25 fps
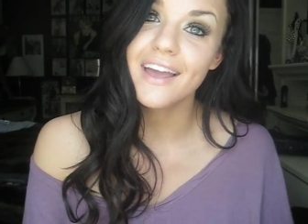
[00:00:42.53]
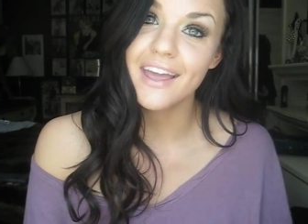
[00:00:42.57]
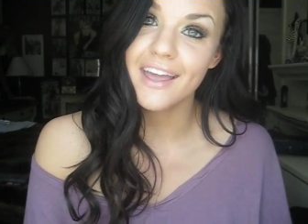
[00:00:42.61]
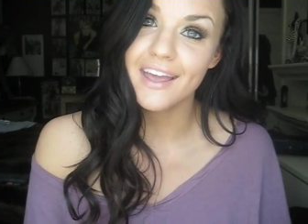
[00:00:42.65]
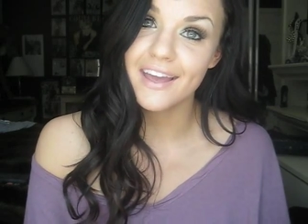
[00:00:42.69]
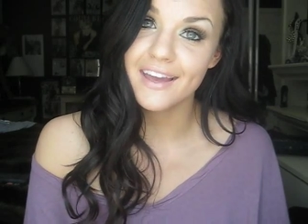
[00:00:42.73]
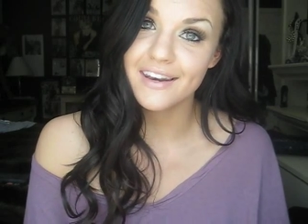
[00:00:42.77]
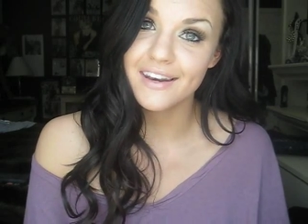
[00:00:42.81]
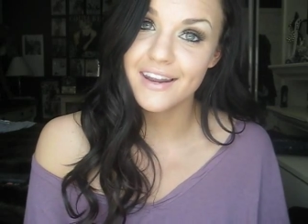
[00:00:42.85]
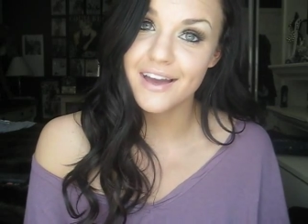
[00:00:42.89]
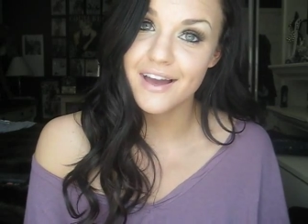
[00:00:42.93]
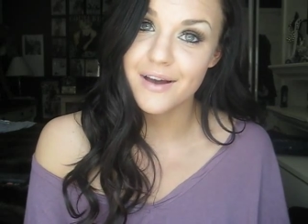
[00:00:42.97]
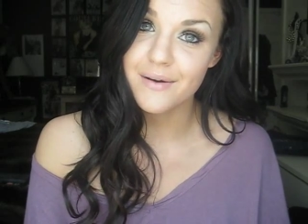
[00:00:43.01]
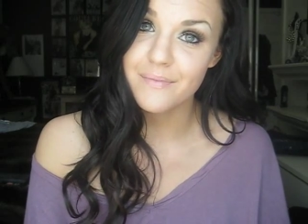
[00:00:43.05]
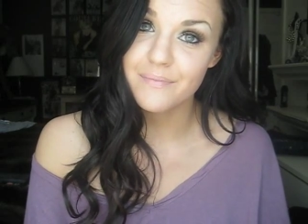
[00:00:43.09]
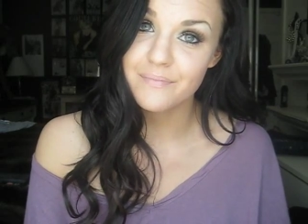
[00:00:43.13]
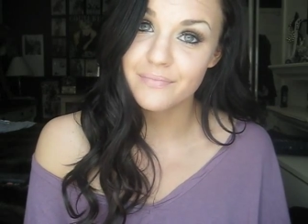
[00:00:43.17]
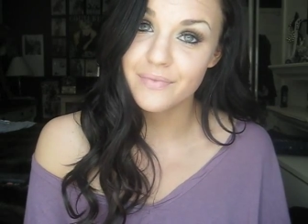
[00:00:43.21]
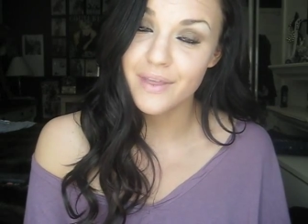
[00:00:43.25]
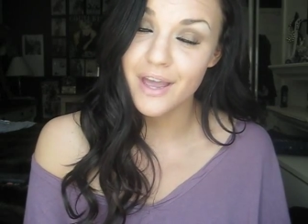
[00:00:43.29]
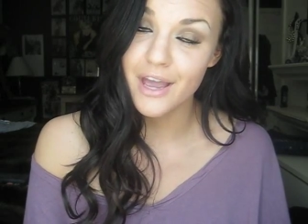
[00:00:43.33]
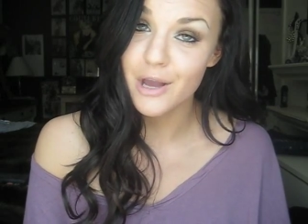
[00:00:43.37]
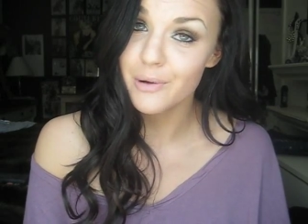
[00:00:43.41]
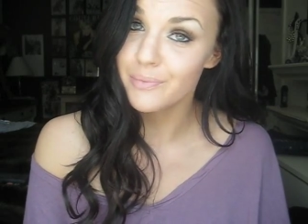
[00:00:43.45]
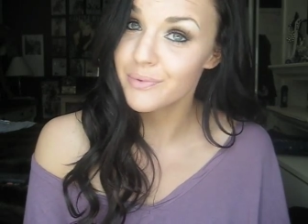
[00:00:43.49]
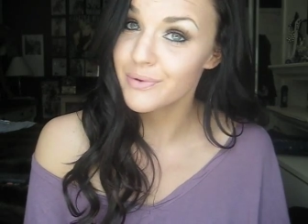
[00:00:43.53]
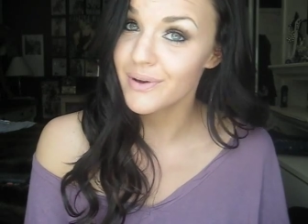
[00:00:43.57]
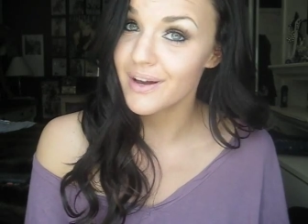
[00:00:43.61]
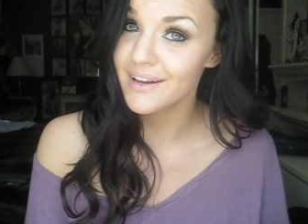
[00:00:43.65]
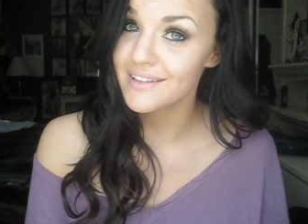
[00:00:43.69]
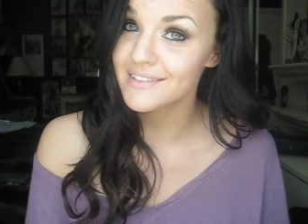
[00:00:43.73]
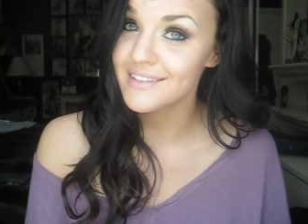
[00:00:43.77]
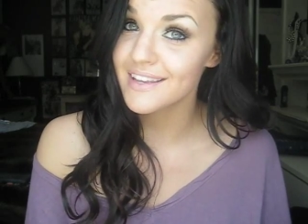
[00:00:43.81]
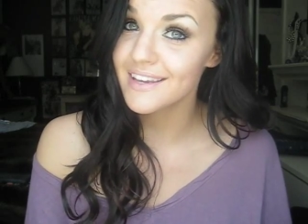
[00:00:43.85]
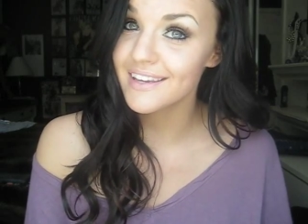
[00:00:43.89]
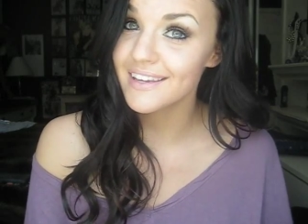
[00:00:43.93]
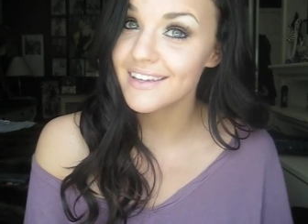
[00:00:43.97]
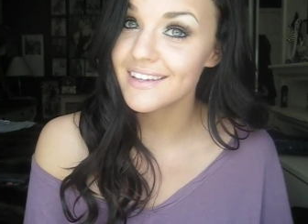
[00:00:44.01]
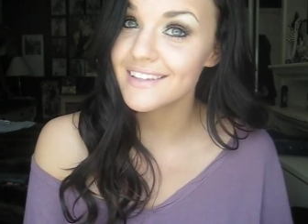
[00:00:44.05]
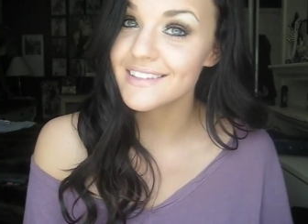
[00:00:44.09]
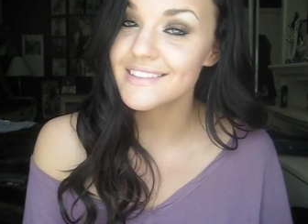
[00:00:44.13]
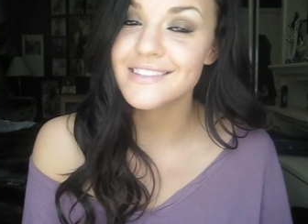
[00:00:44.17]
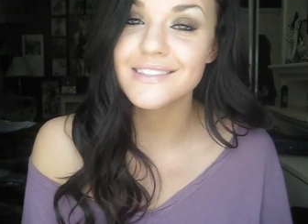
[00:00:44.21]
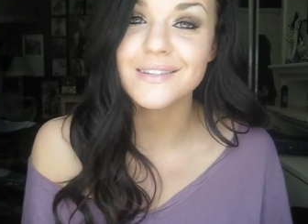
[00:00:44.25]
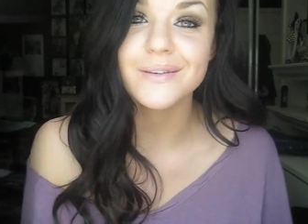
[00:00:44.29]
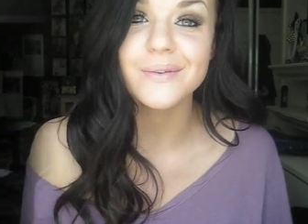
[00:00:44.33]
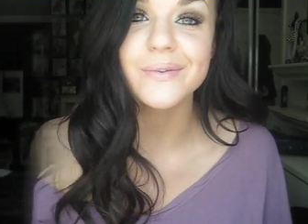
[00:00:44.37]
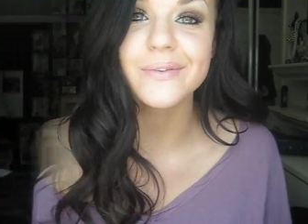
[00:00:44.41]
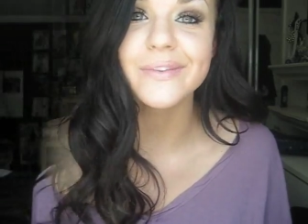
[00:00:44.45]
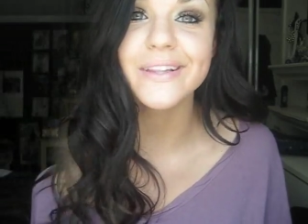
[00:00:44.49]
And I hope you guys like it,
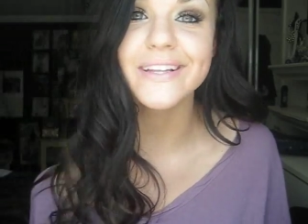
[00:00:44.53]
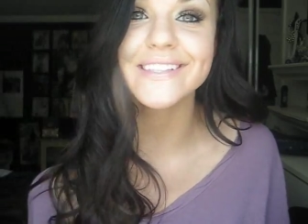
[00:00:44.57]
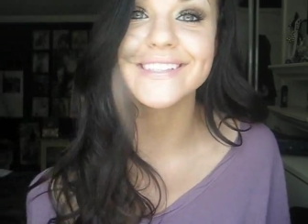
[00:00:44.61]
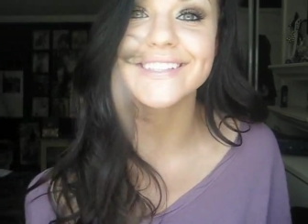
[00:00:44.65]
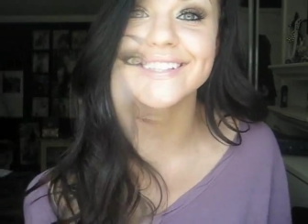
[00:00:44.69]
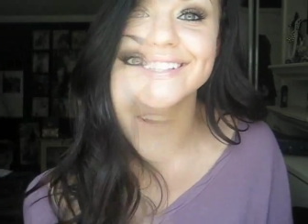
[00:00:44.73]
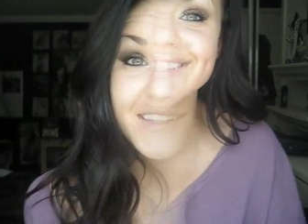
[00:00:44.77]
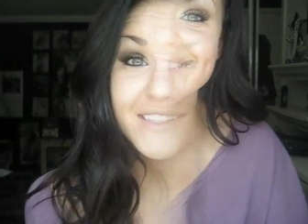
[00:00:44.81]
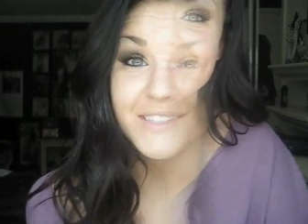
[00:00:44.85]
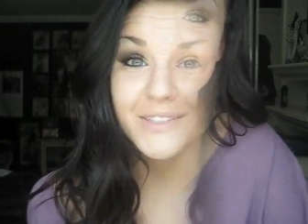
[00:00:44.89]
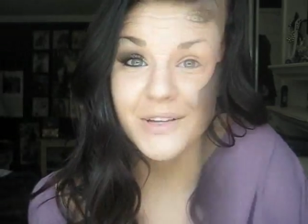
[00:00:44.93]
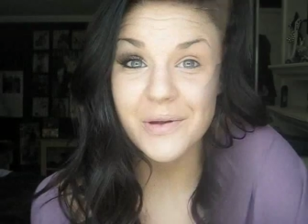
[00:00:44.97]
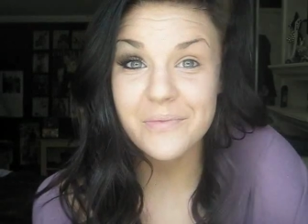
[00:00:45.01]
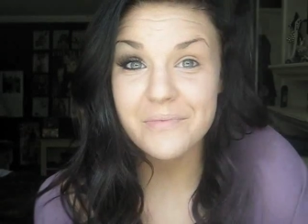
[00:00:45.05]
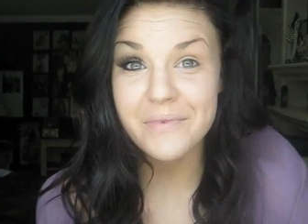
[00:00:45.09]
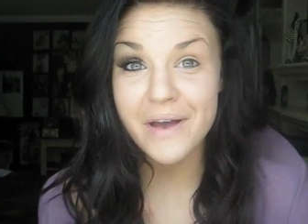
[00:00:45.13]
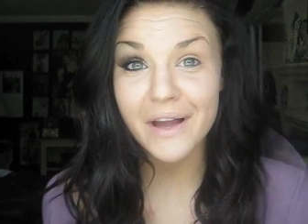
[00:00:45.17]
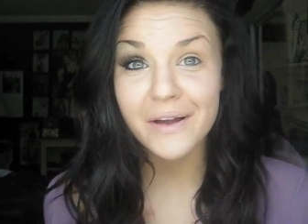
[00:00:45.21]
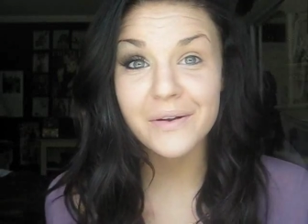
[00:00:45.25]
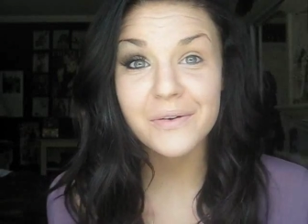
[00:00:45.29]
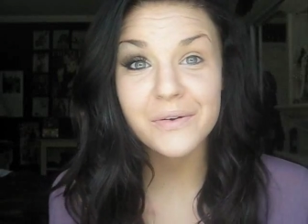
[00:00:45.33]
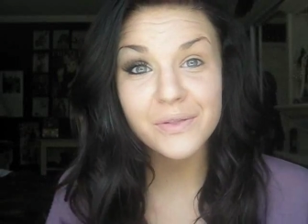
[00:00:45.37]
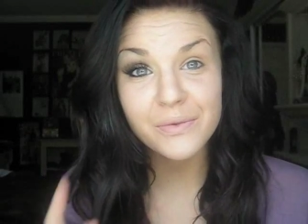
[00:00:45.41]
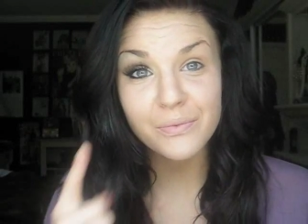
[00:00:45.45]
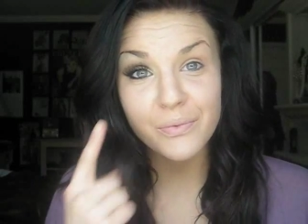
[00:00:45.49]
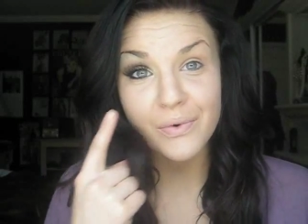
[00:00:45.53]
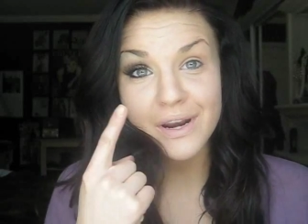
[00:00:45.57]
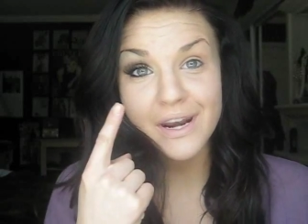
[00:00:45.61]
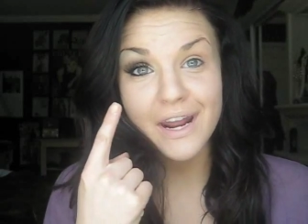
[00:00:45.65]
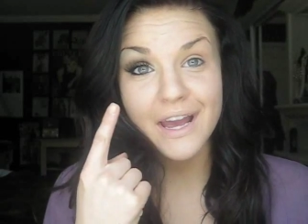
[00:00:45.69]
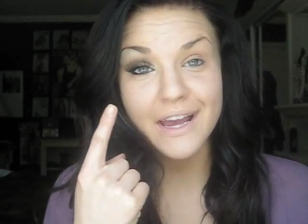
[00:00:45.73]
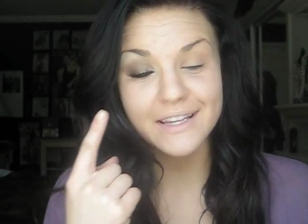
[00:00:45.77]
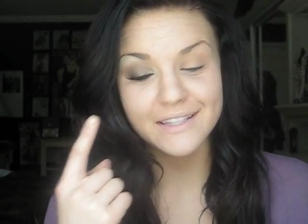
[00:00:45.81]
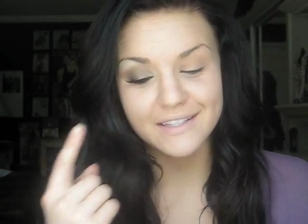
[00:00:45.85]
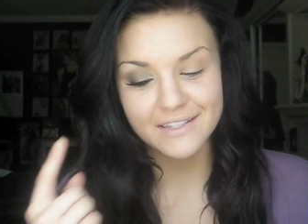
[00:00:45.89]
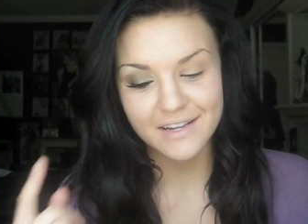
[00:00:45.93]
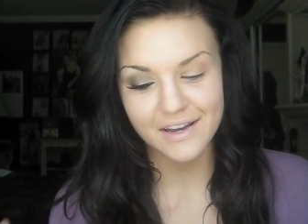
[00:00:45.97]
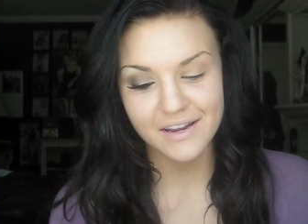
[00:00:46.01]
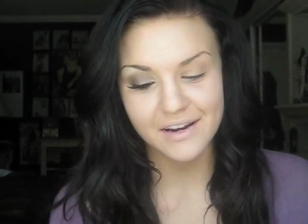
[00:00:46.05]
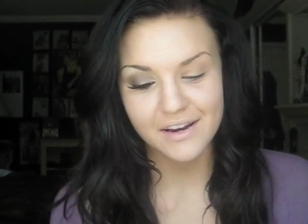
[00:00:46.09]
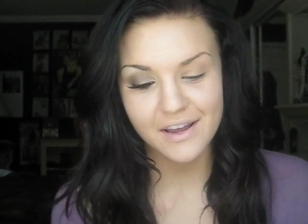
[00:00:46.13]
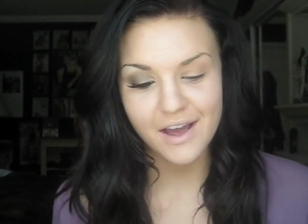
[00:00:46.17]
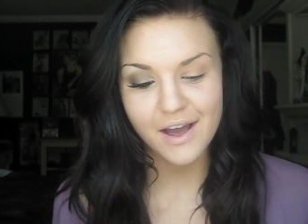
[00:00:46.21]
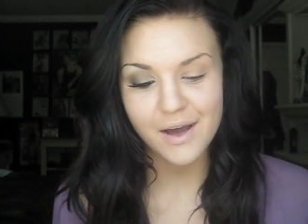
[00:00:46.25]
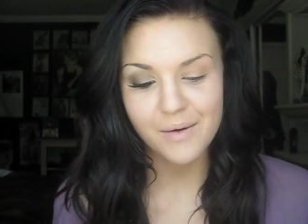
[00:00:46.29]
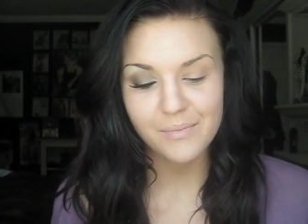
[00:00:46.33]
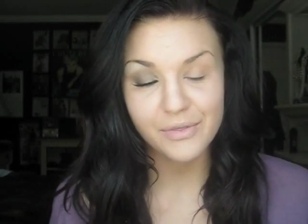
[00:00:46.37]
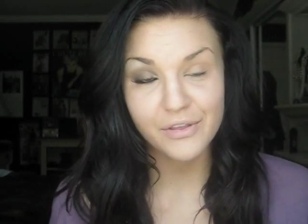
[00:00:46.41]
so let's get started. So I'm back with one eye done.